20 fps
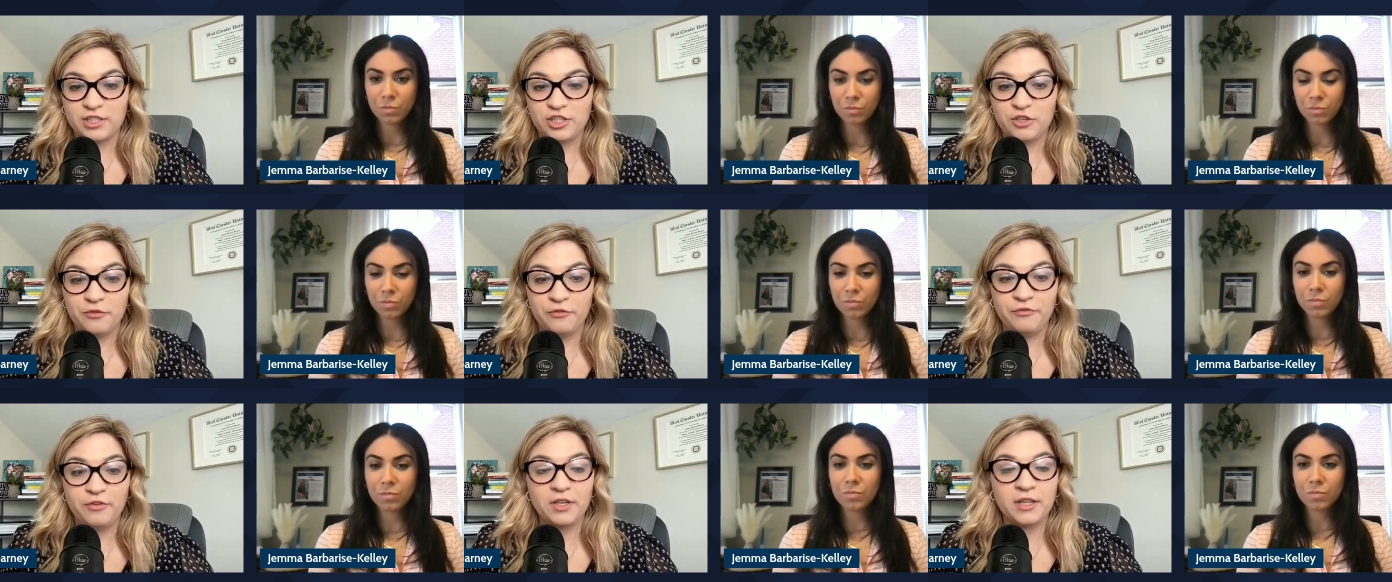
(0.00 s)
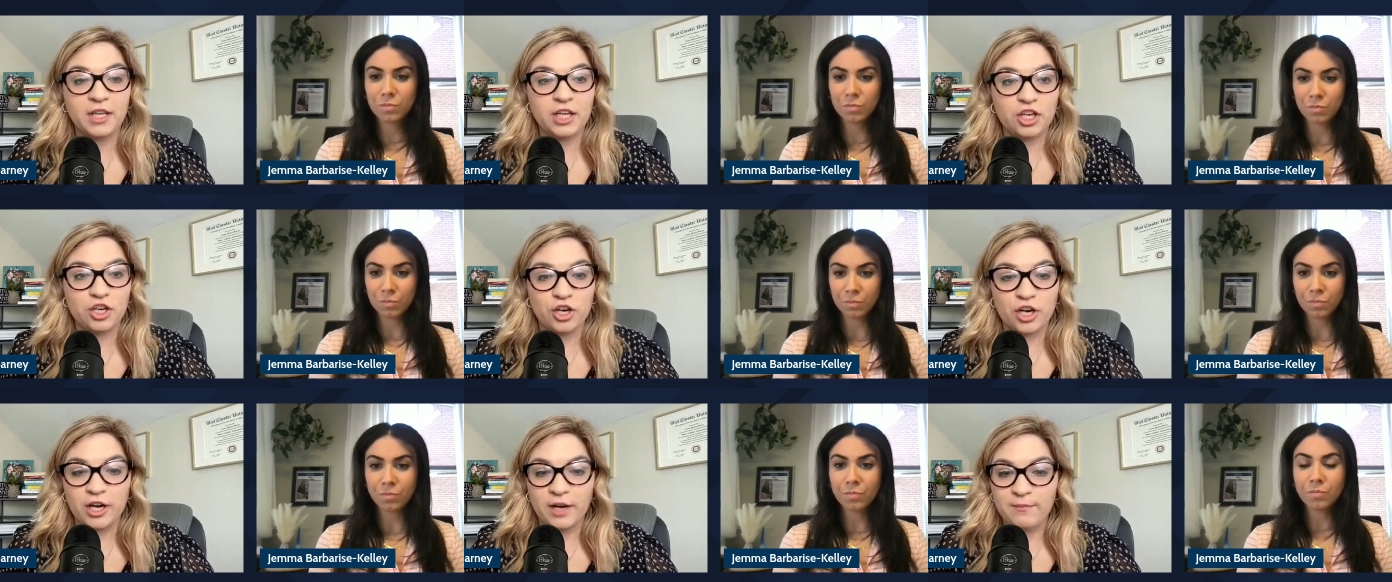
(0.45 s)
Speaker 1: You feel like
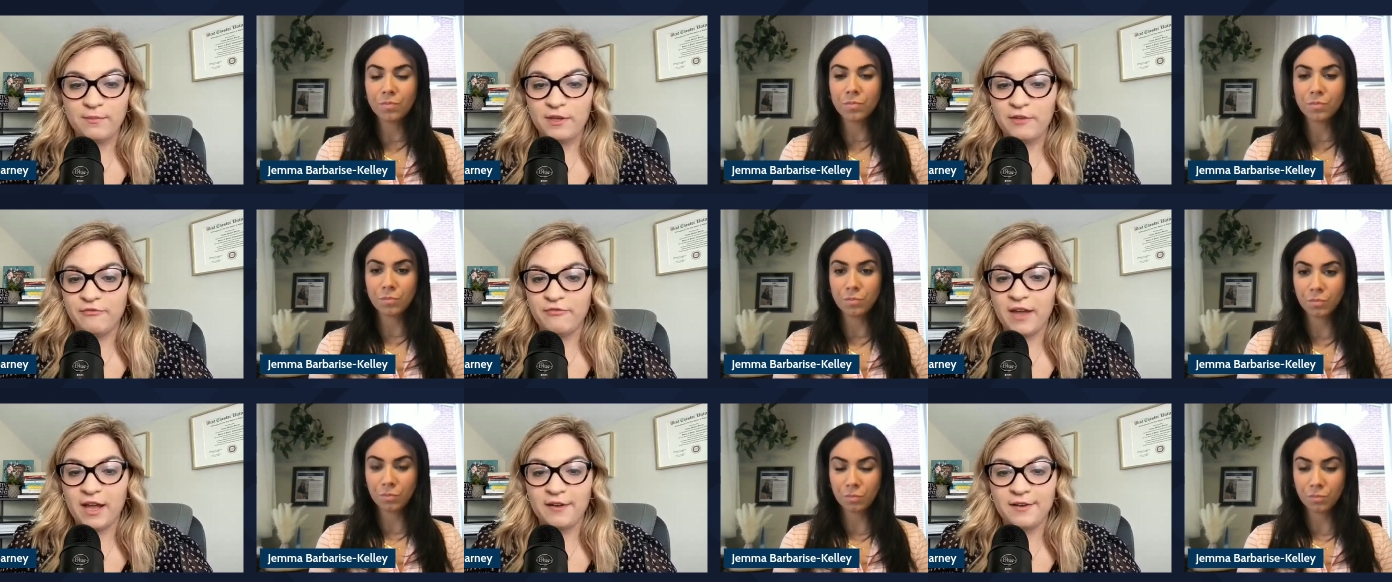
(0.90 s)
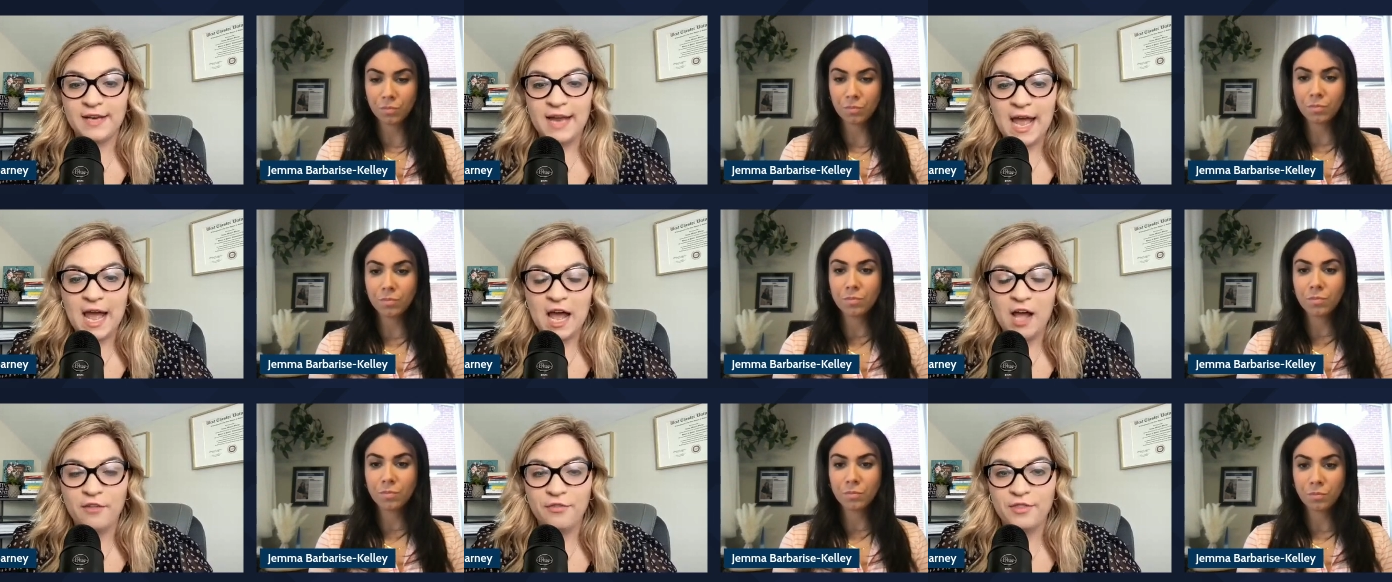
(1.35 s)
you're going to be found
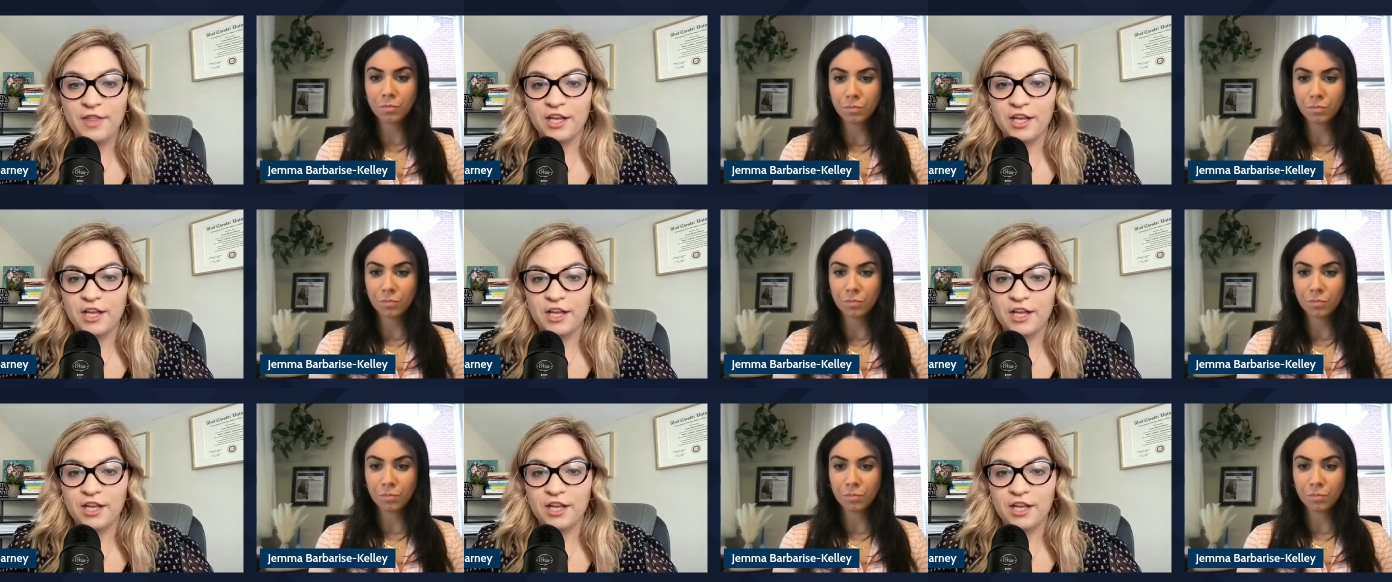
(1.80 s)
out,